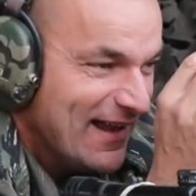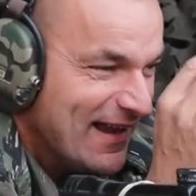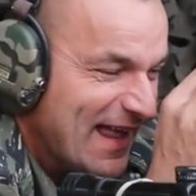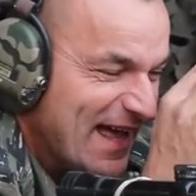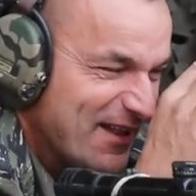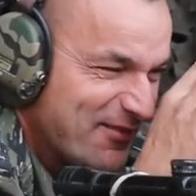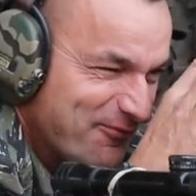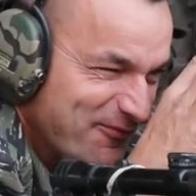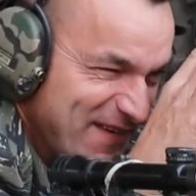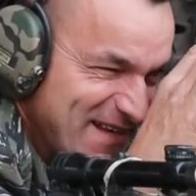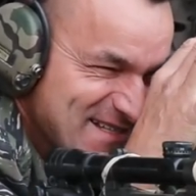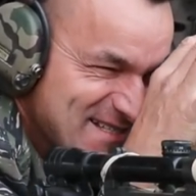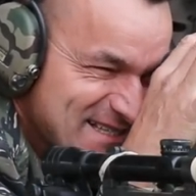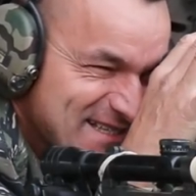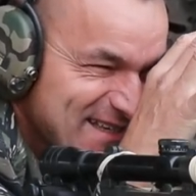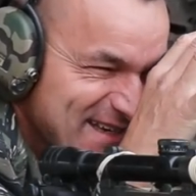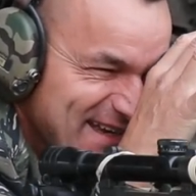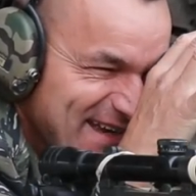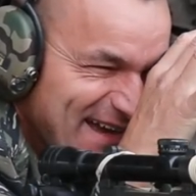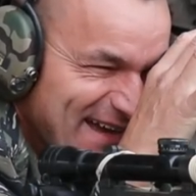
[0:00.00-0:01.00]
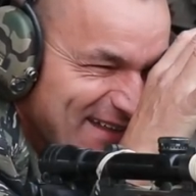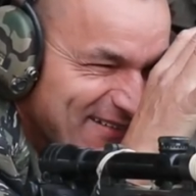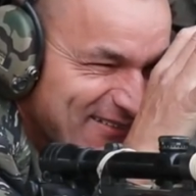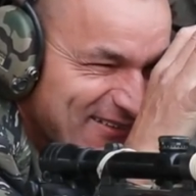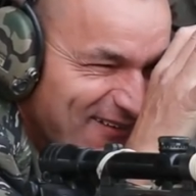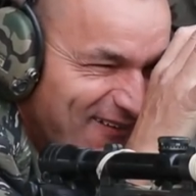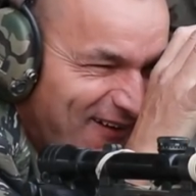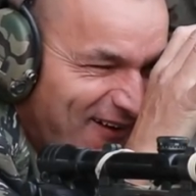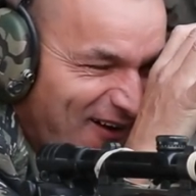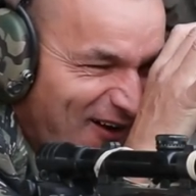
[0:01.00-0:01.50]
Let me see
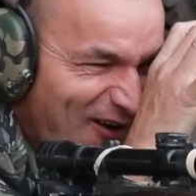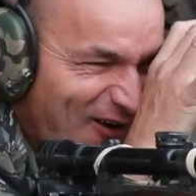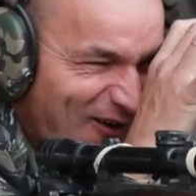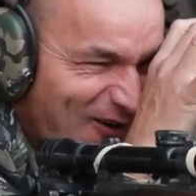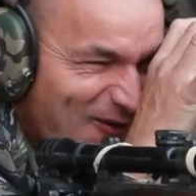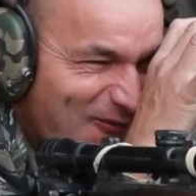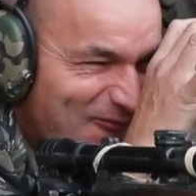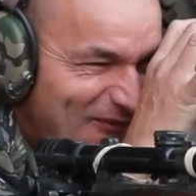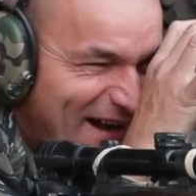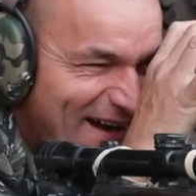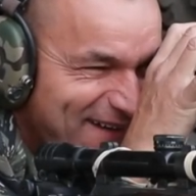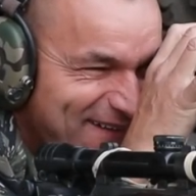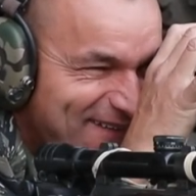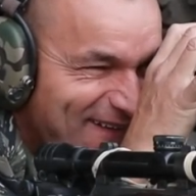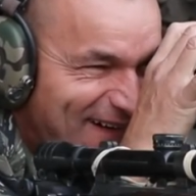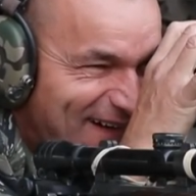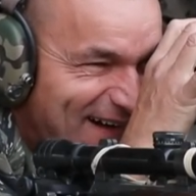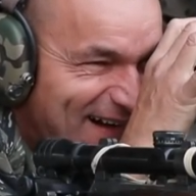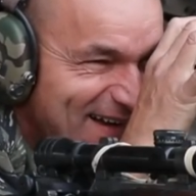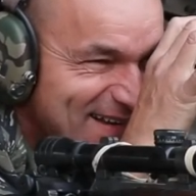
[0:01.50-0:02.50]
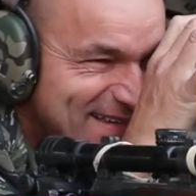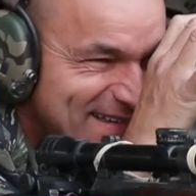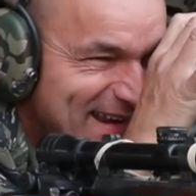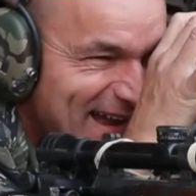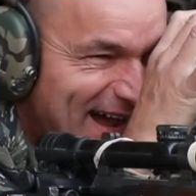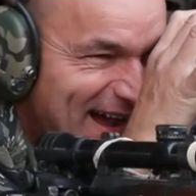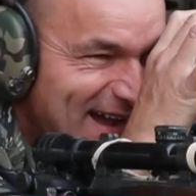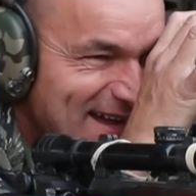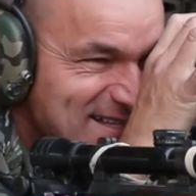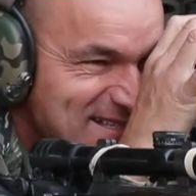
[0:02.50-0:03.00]
it. Oh my gosh,
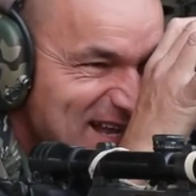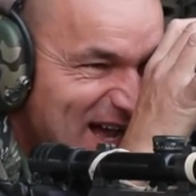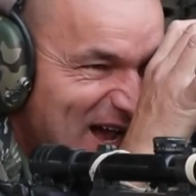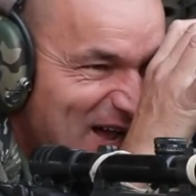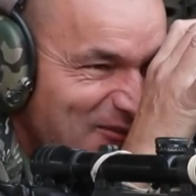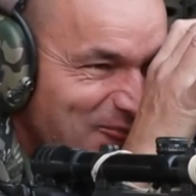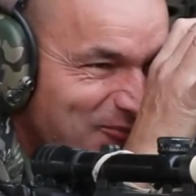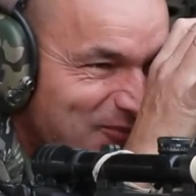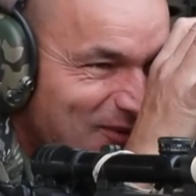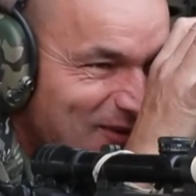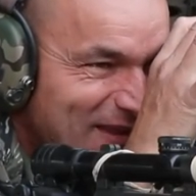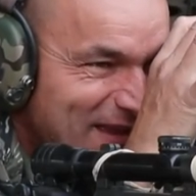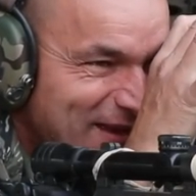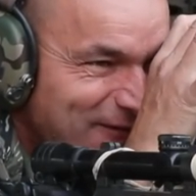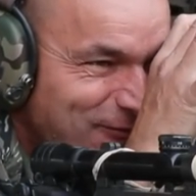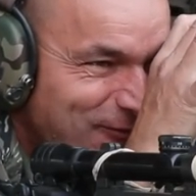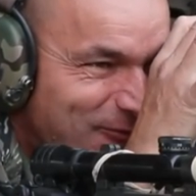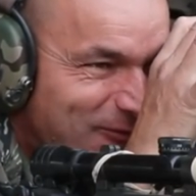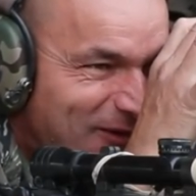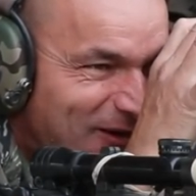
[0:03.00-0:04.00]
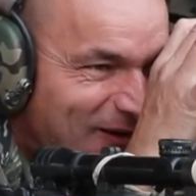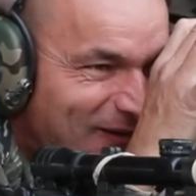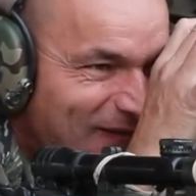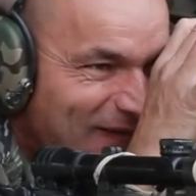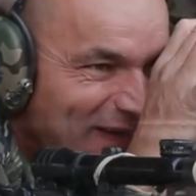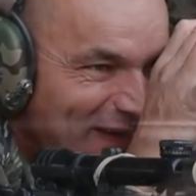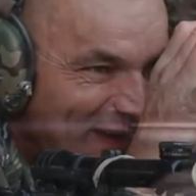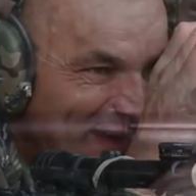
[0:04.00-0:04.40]
guys, unbelievable.